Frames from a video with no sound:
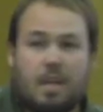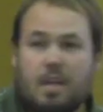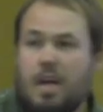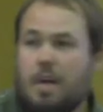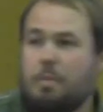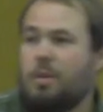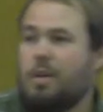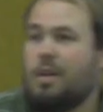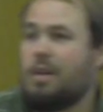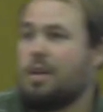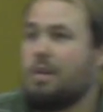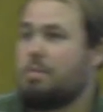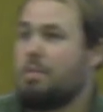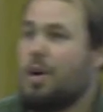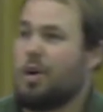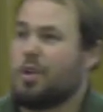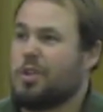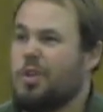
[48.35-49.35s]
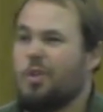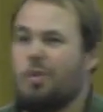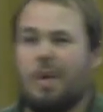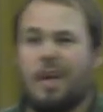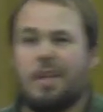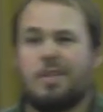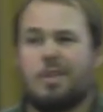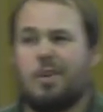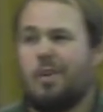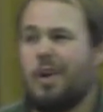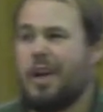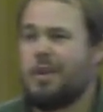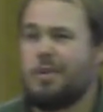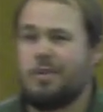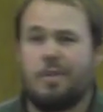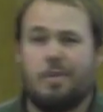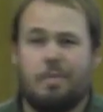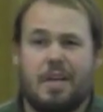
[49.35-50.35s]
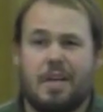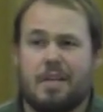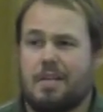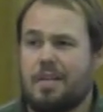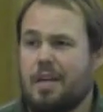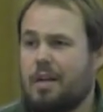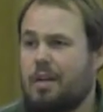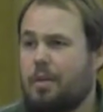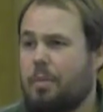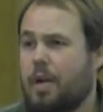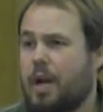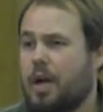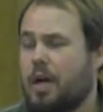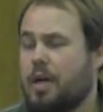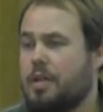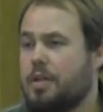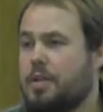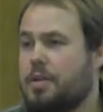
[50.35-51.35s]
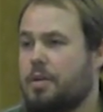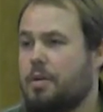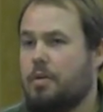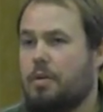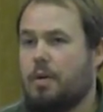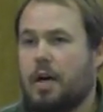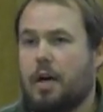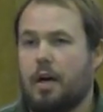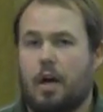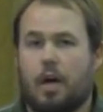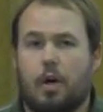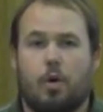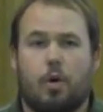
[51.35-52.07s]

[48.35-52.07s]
couple, about two months ago, I used to be a single parent to uh,